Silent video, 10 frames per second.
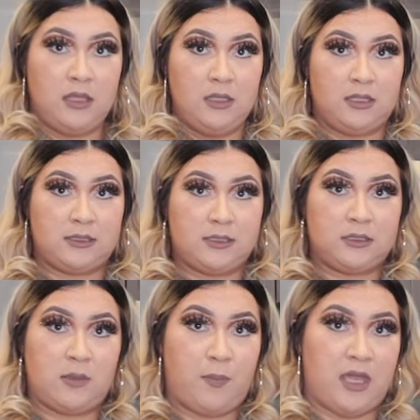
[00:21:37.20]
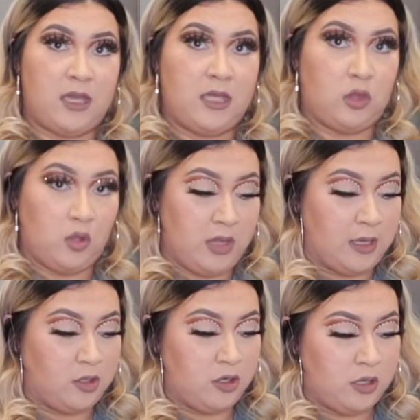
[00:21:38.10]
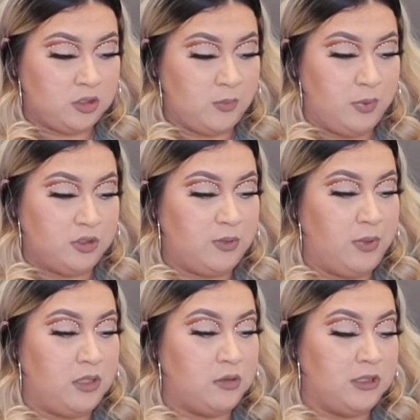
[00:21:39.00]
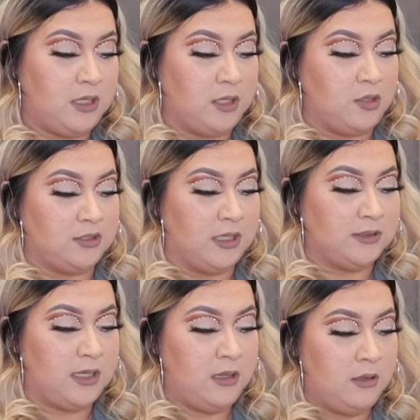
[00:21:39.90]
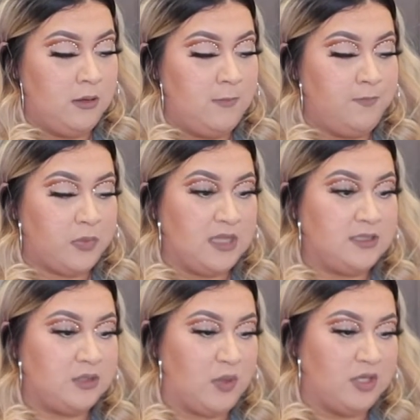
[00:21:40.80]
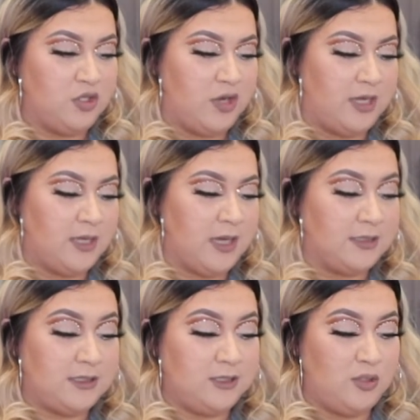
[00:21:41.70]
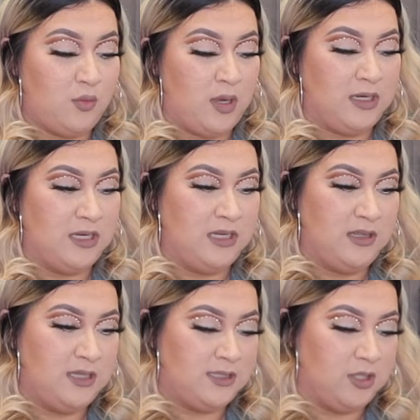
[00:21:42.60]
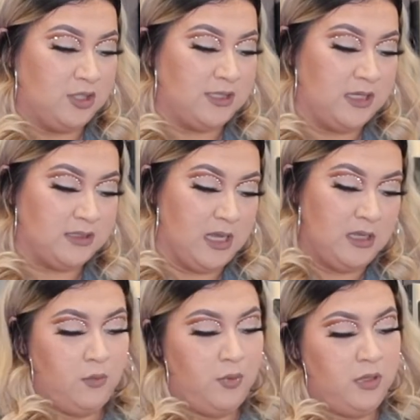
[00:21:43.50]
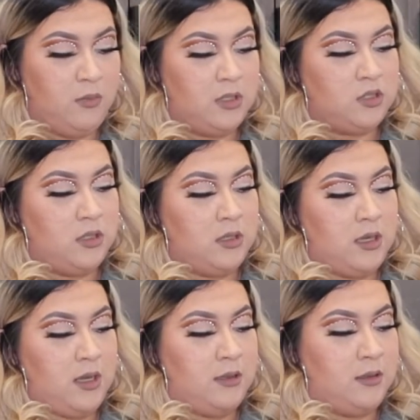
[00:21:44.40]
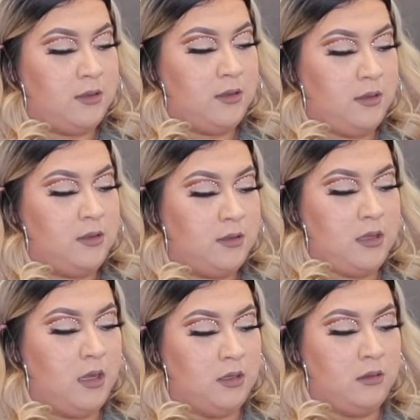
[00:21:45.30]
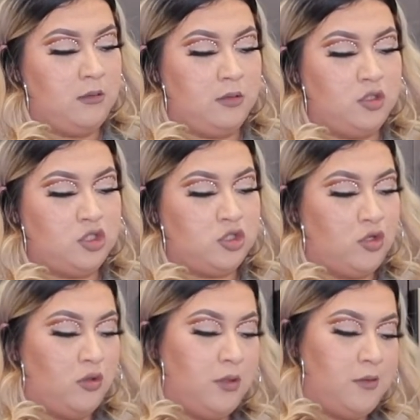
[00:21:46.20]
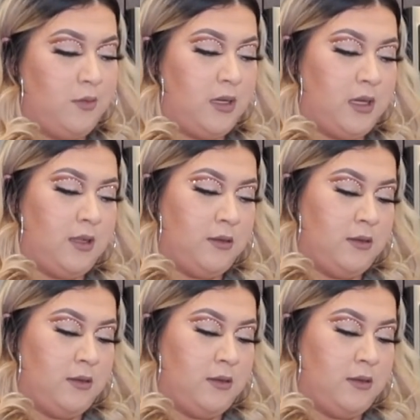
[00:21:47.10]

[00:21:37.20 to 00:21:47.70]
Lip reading: this is a pellejito that you're not supposed to be using in your salsa. This is why you drain it, guys, because you don't want none of this in your salsa. So pretty much this, guys, it's done. You just throw this away, guys.